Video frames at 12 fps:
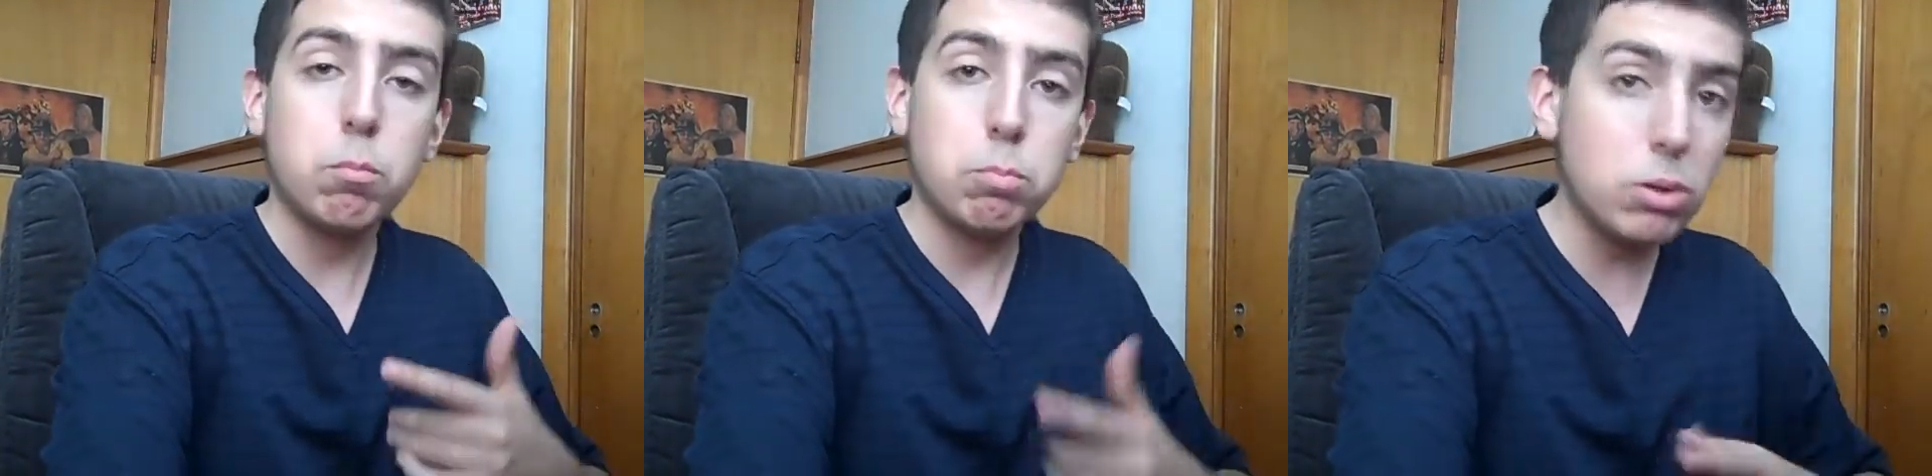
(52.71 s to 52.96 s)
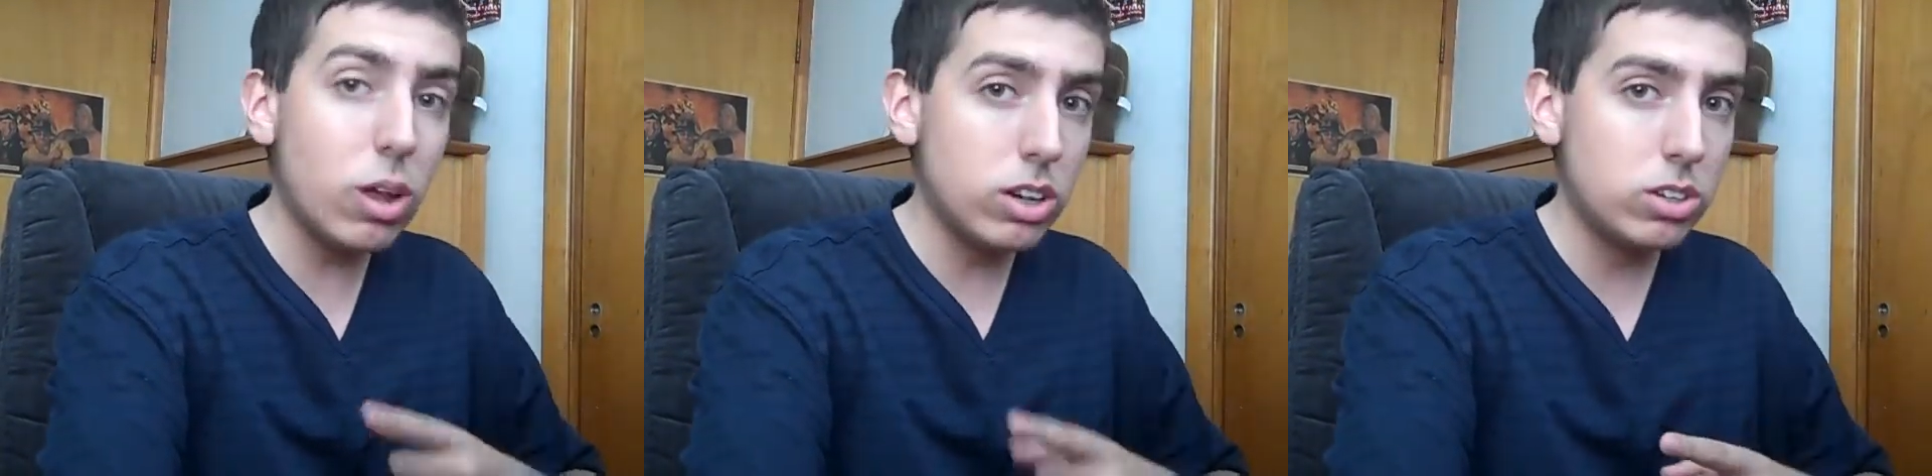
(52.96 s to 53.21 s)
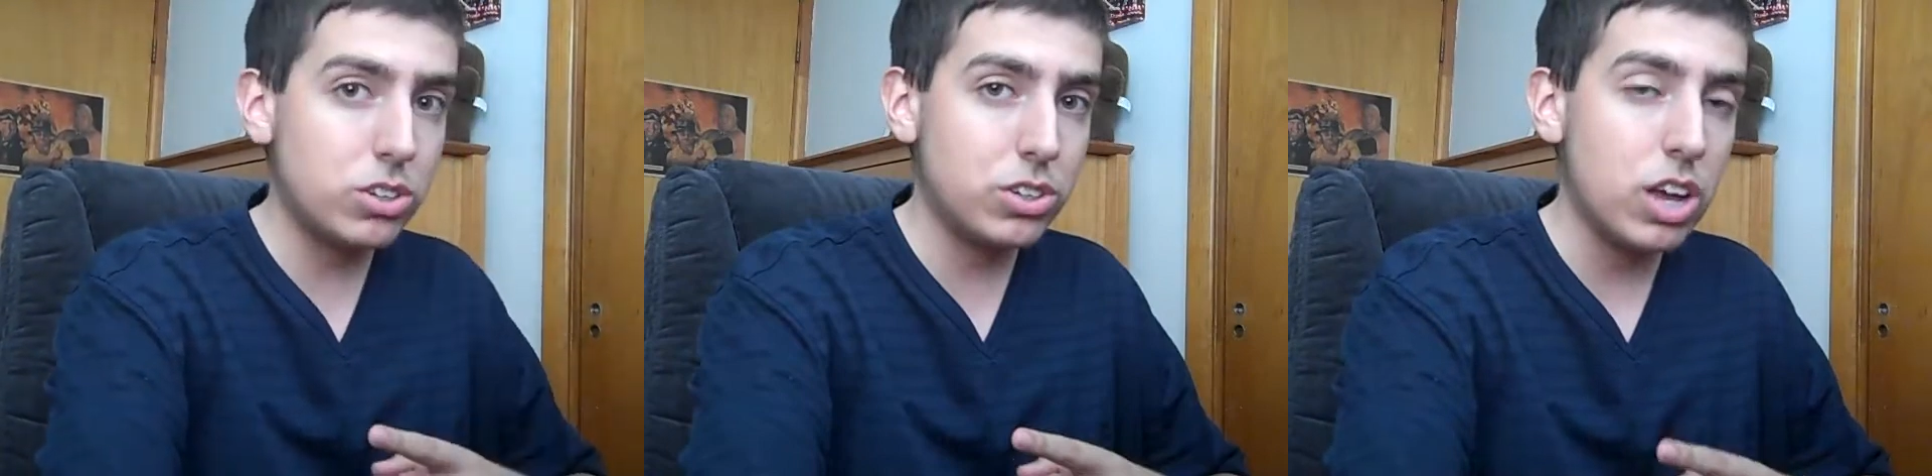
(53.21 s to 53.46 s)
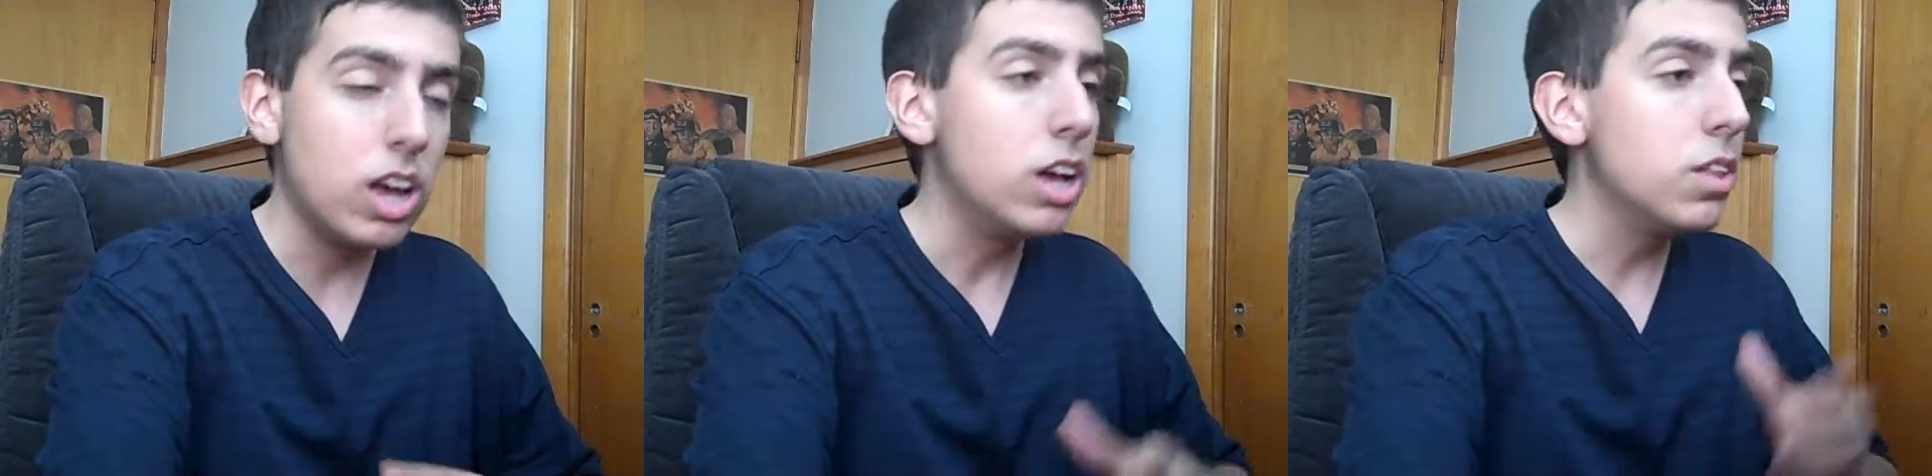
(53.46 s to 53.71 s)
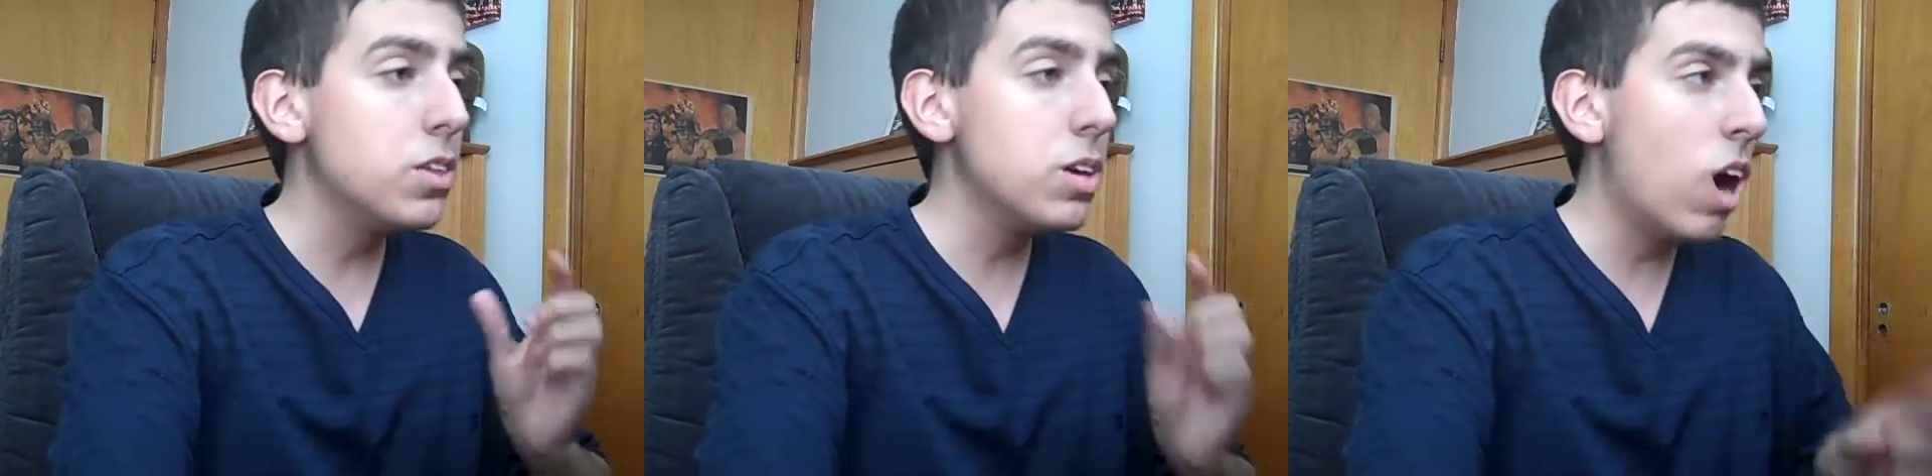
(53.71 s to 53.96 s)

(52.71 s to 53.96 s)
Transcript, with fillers: Plus, the